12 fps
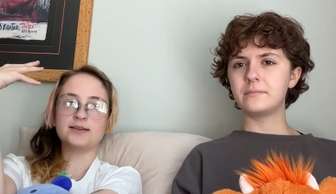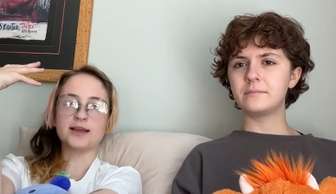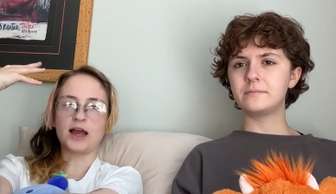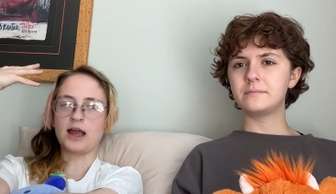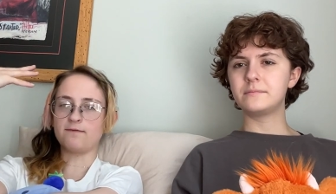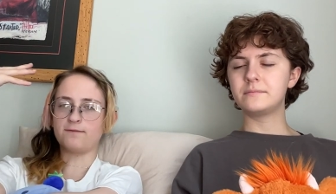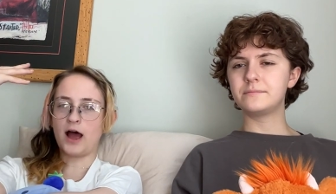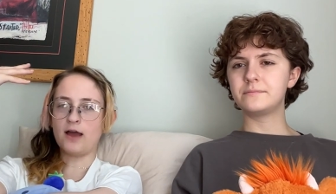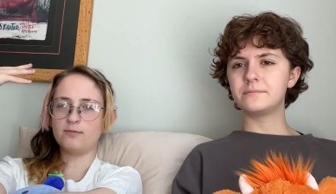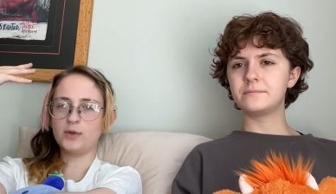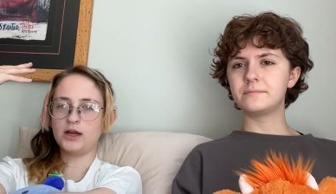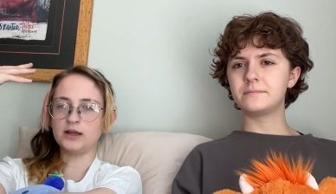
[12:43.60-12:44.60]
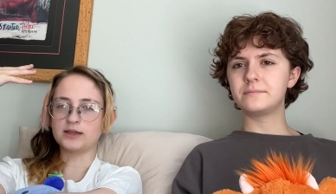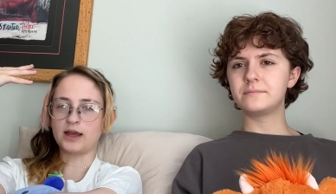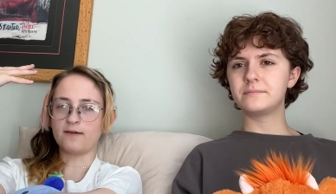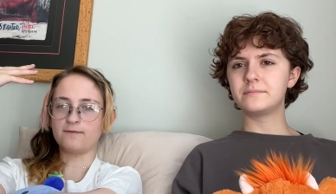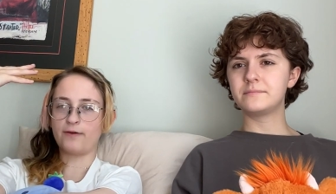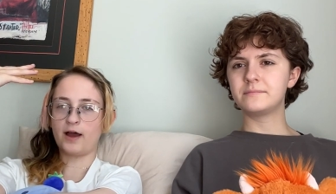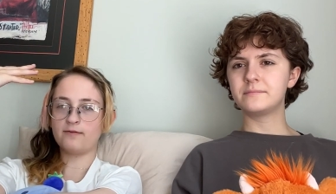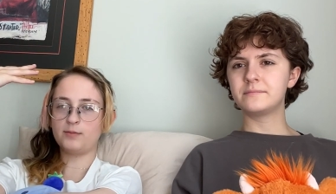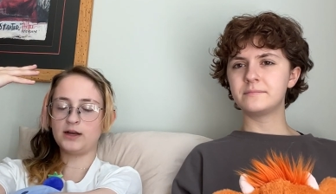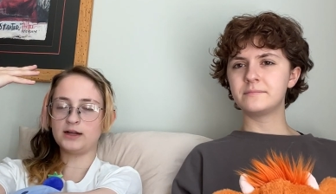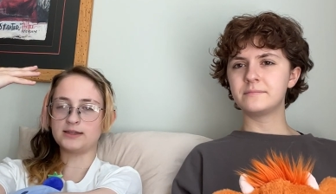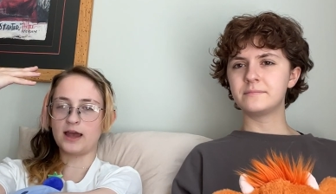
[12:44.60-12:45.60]
Speaker 1: he's like, I have five meetings. I have five
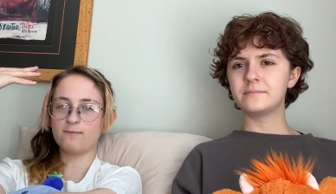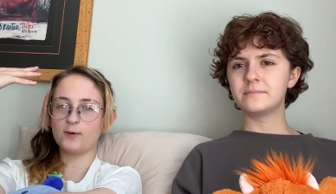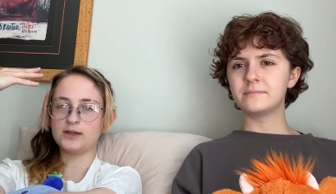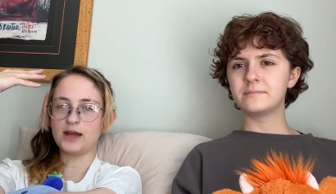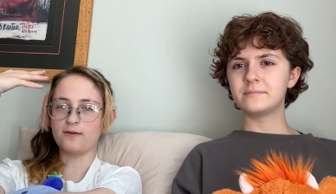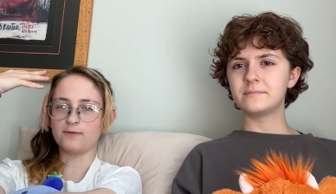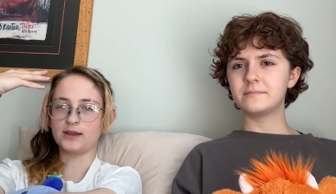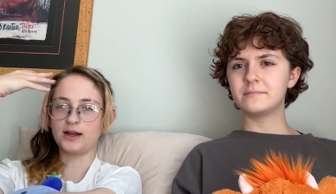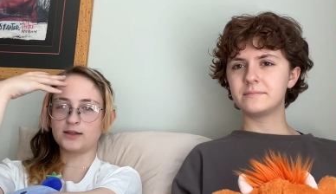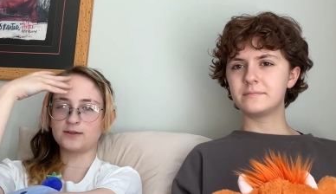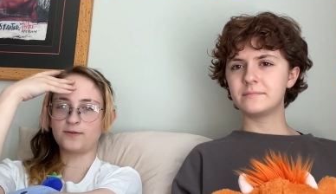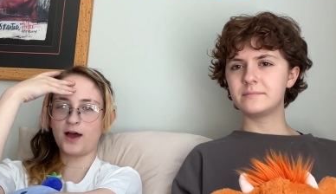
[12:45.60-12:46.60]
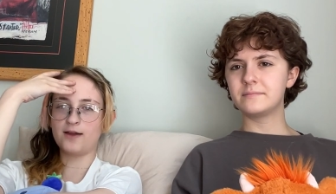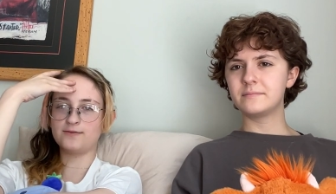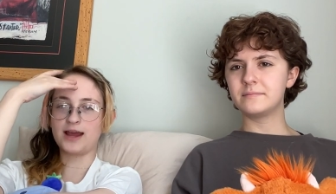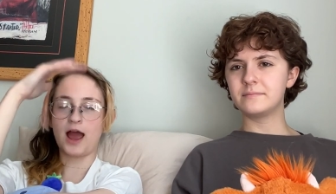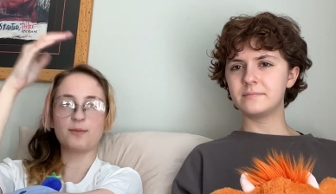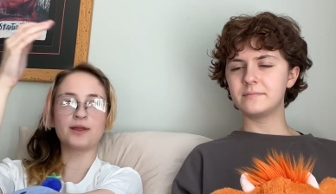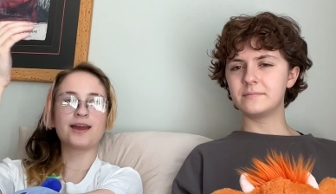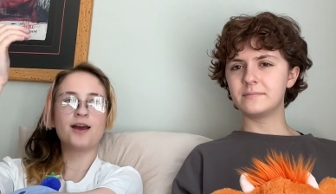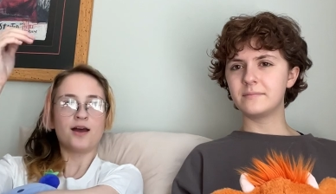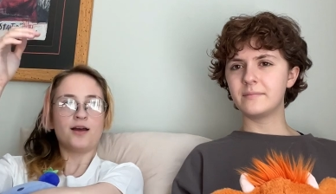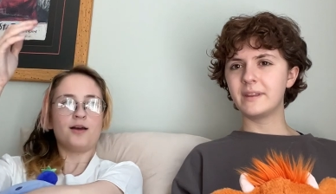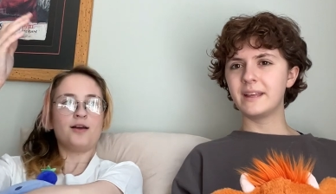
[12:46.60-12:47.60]
meetings every day for the next five days. I'm like,
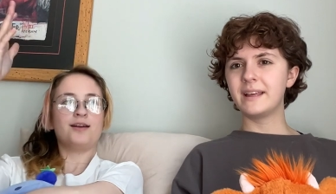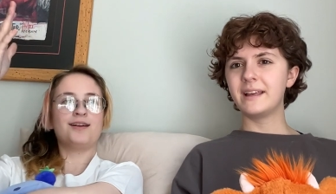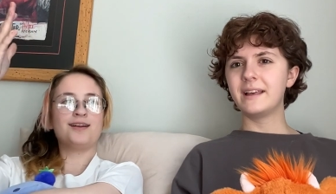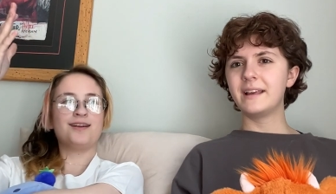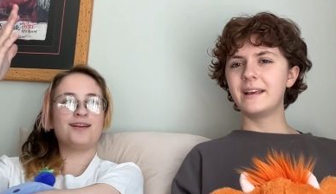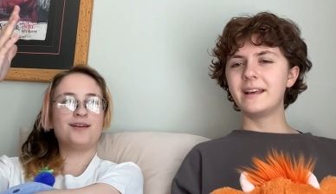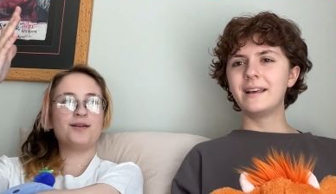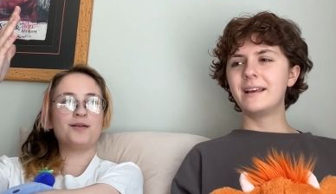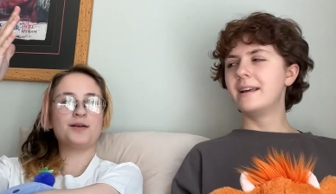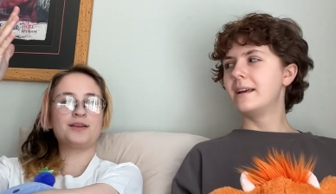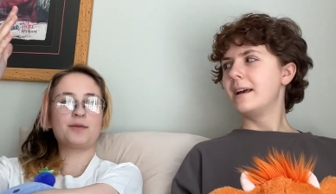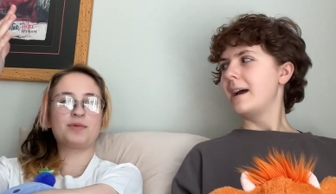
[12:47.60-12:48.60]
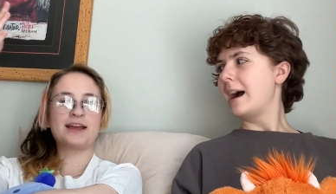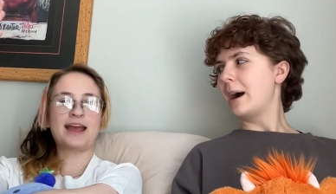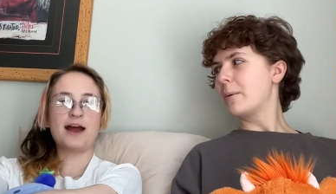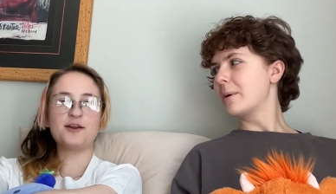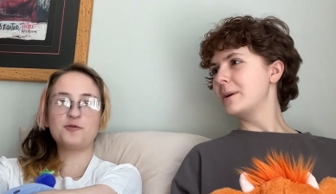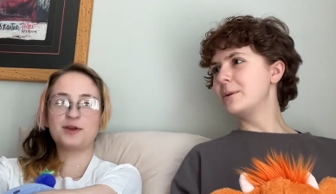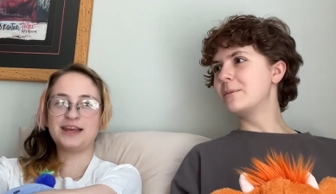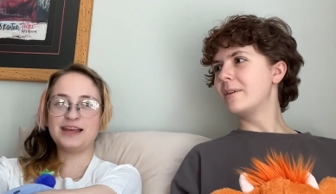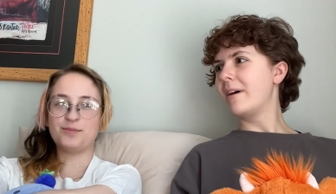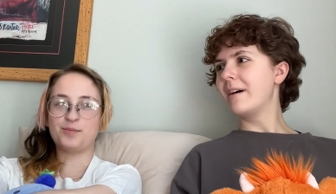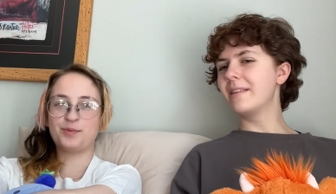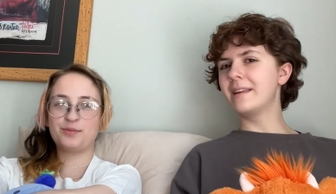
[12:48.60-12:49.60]
yeah, like, how, how do you, you, keep
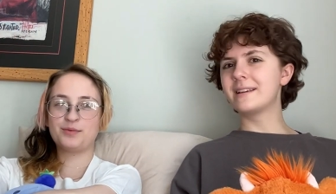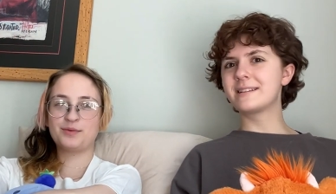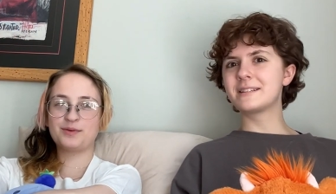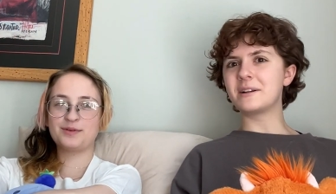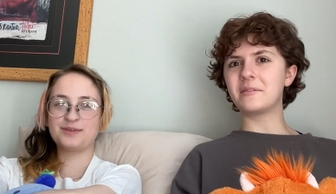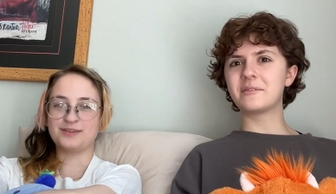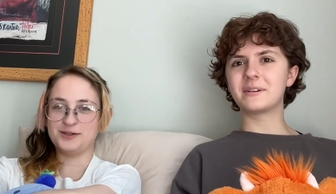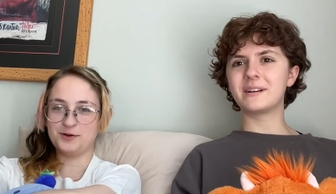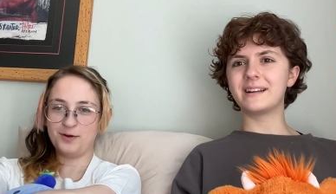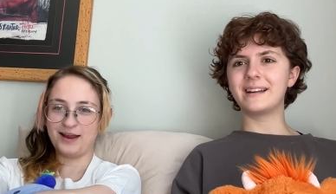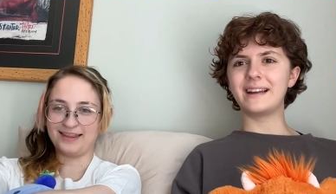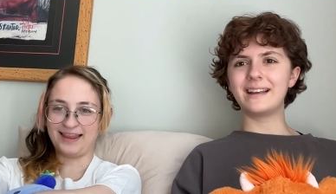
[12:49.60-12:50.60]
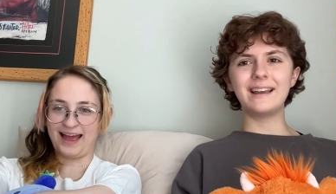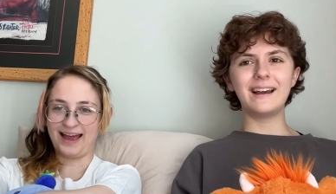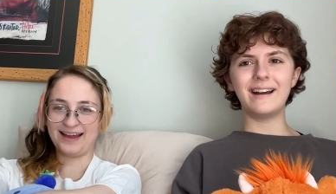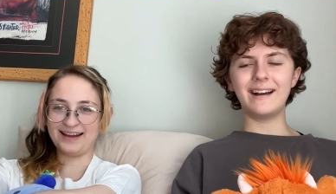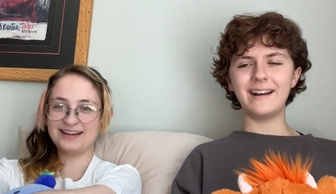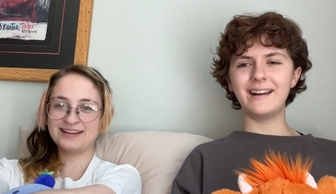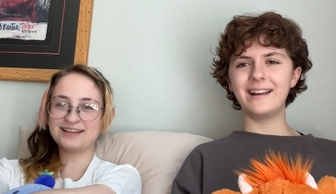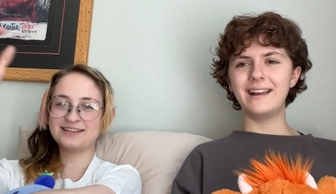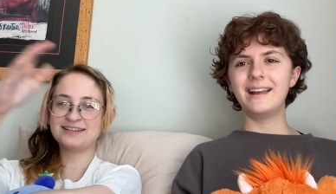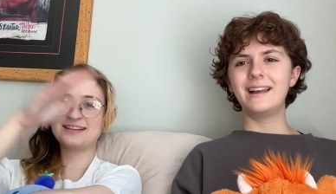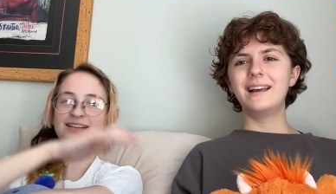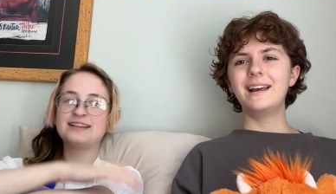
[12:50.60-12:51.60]
not,
Speaker 2: like suffering? doing that? Yeah.
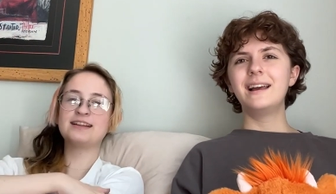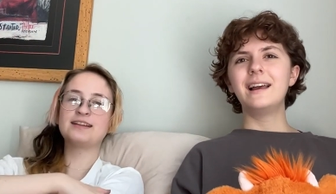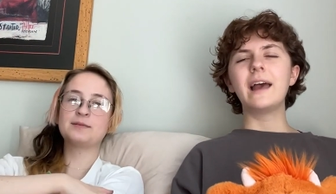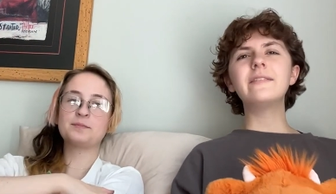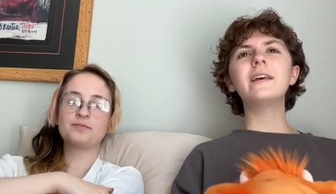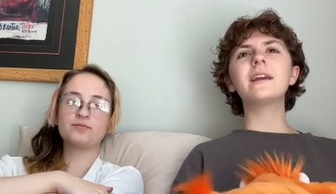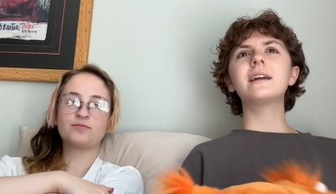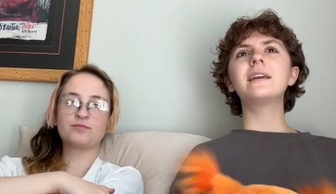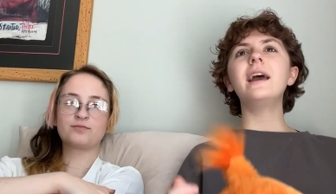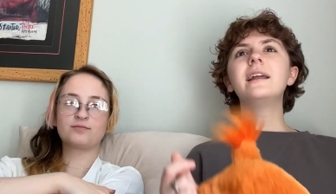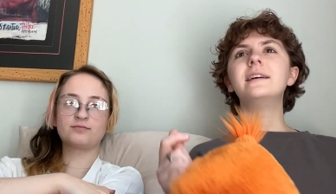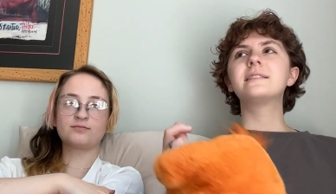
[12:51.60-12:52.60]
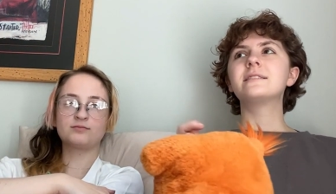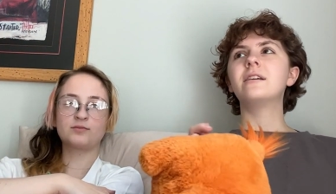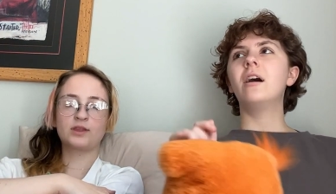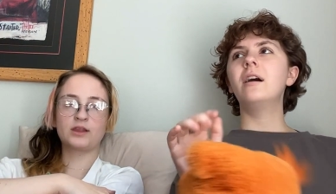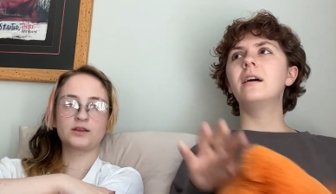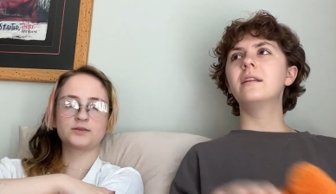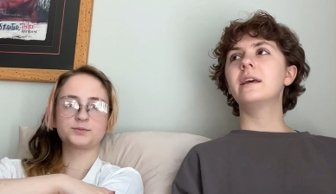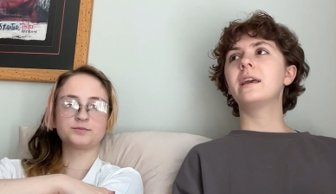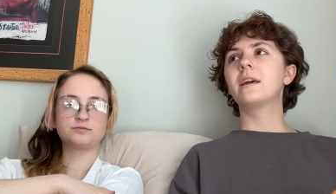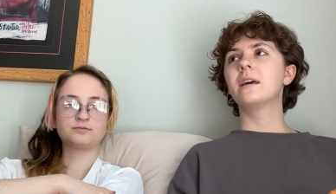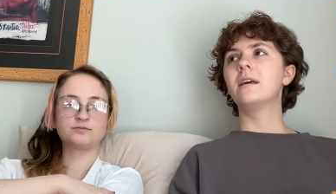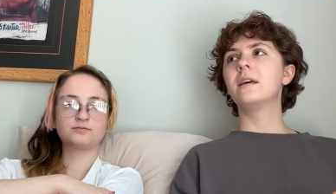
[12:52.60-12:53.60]
And like again, it's not like
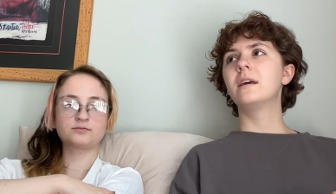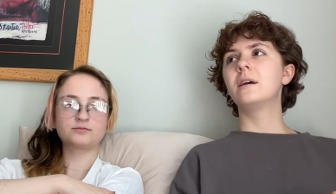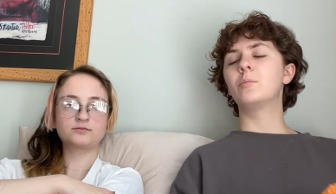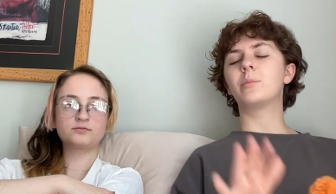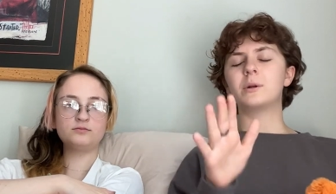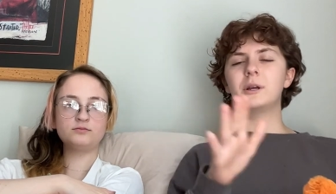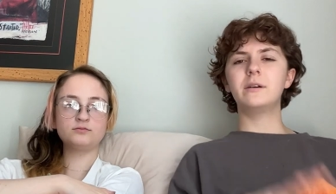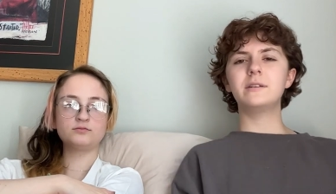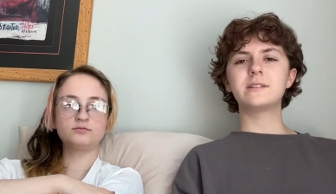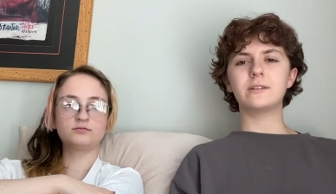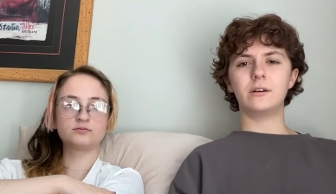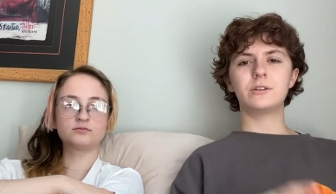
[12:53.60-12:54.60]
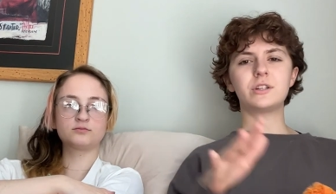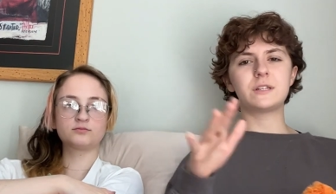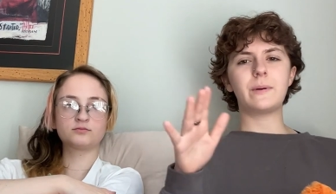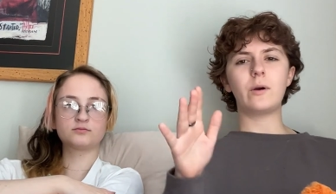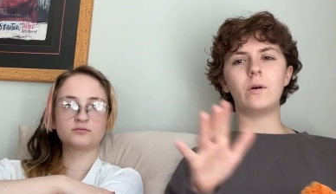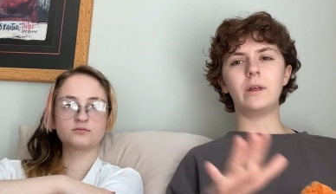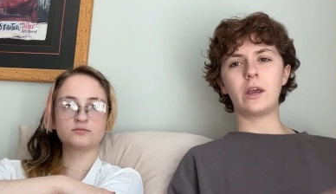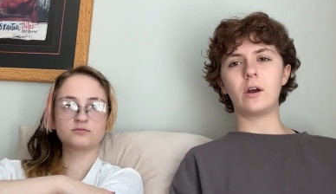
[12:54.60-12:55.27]
burnout is not just about like